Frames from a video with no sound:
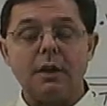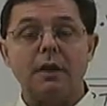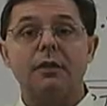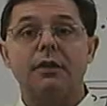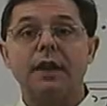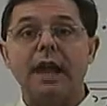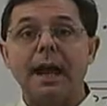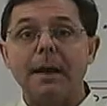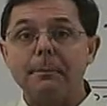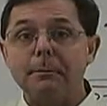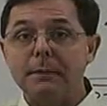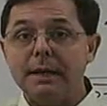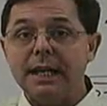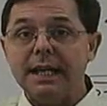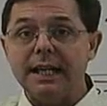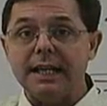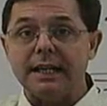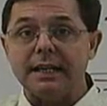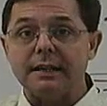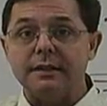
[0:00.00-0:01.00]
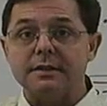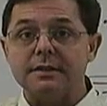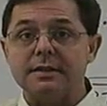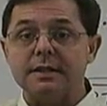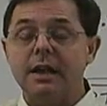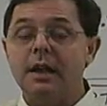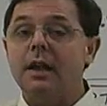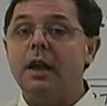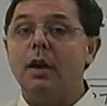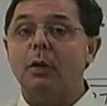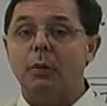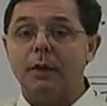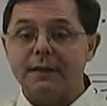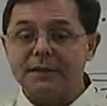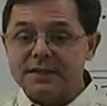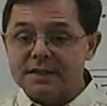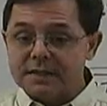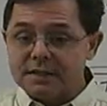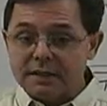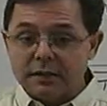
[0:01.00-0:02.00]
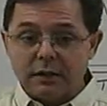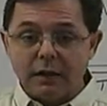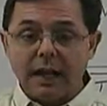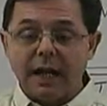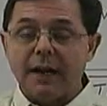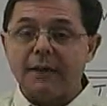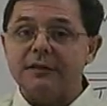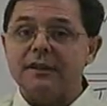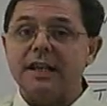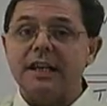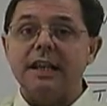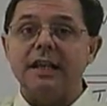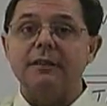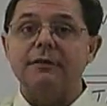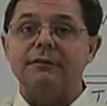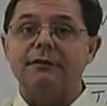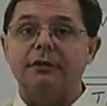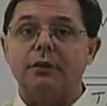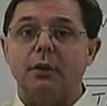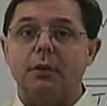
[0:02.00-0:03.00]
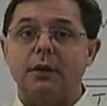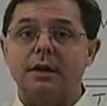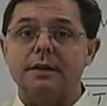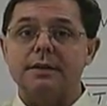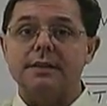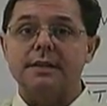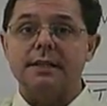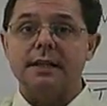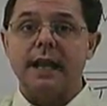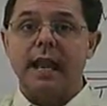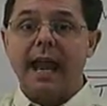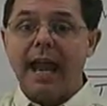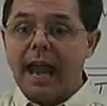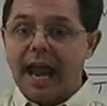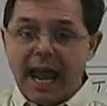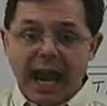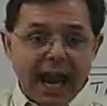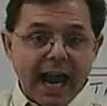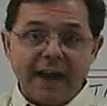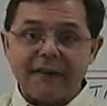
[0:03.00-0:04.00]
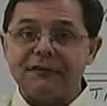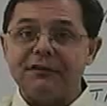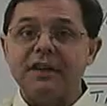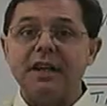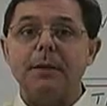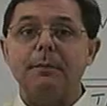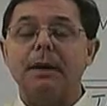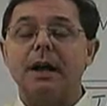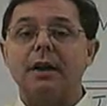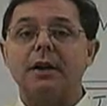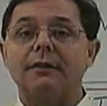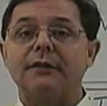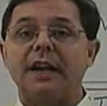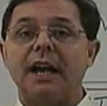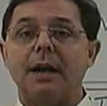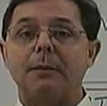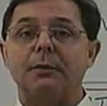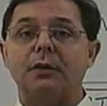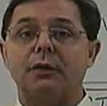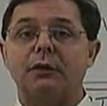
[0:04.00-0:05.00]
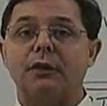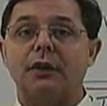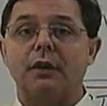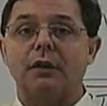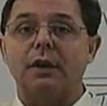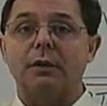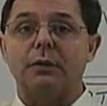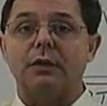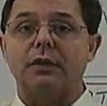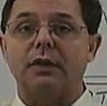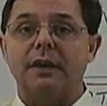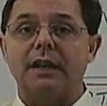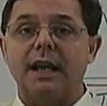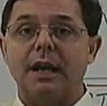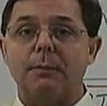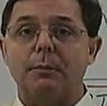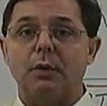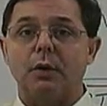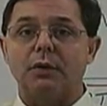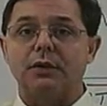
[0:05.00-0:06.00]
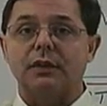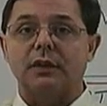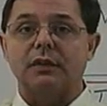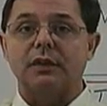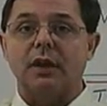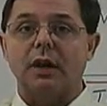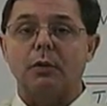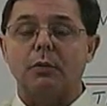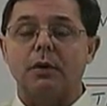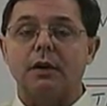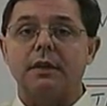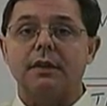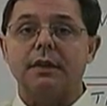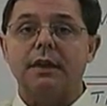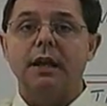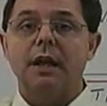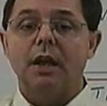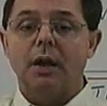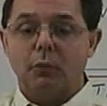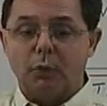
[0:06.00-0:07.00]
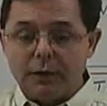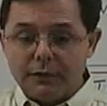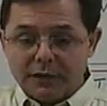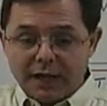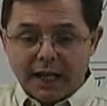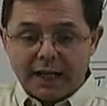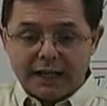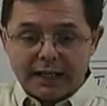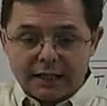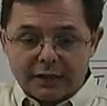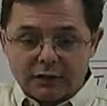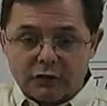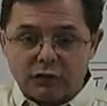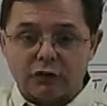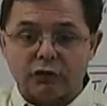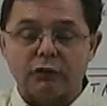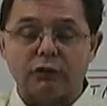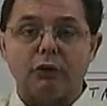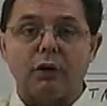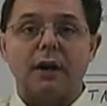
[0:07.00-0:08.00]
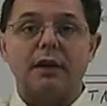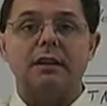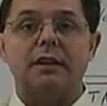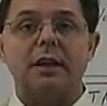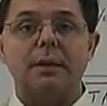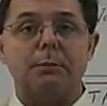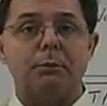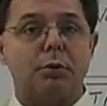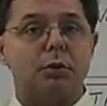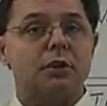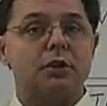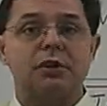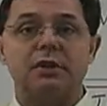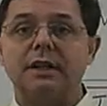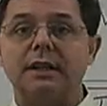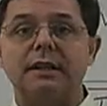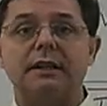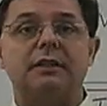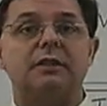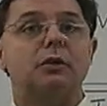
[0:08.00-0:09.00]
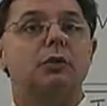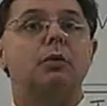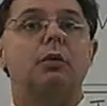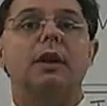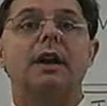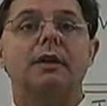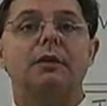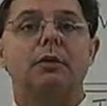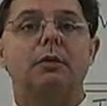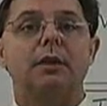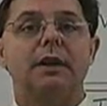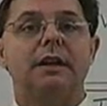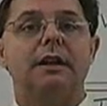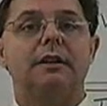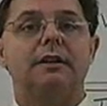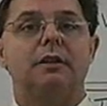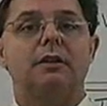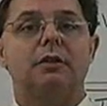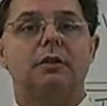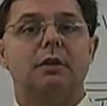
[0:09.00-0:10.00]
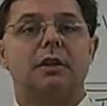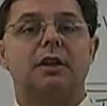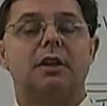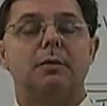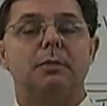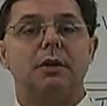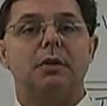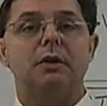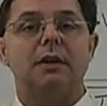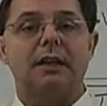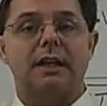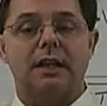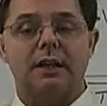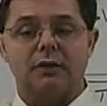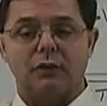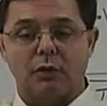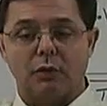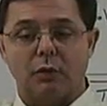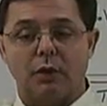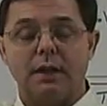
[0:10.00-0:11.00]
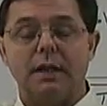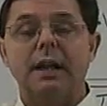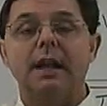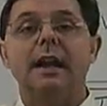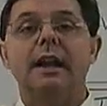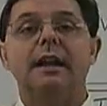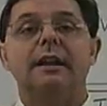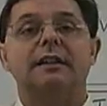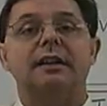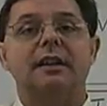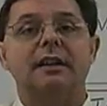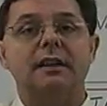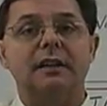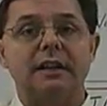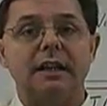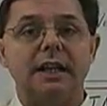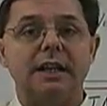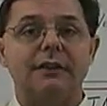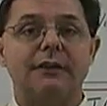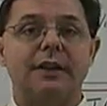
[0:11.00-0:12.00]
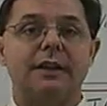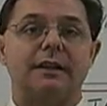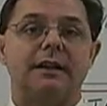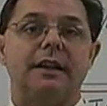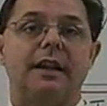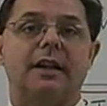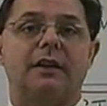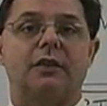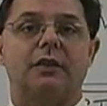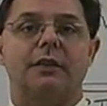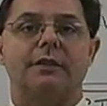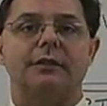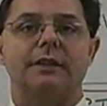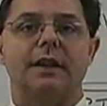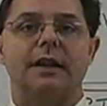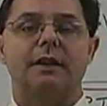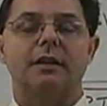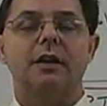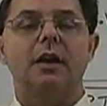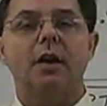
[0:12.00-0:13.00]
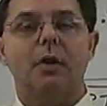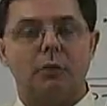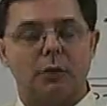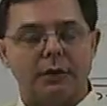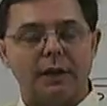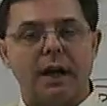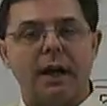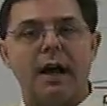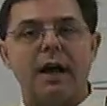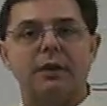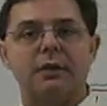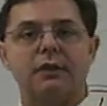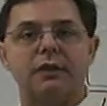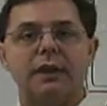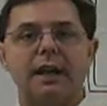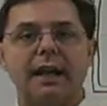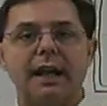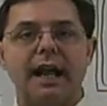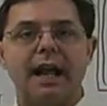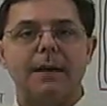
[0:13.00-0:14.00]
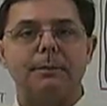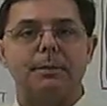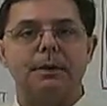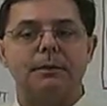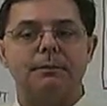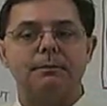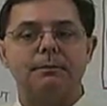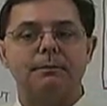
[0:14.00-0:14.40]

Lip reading: That means we still have to influence half the amount of atmosphere that was in that mold to start with. We've got to instruct it, push it, do whatever we need to do to communicate to it to leave at the exit vent. Well, now how does that happen?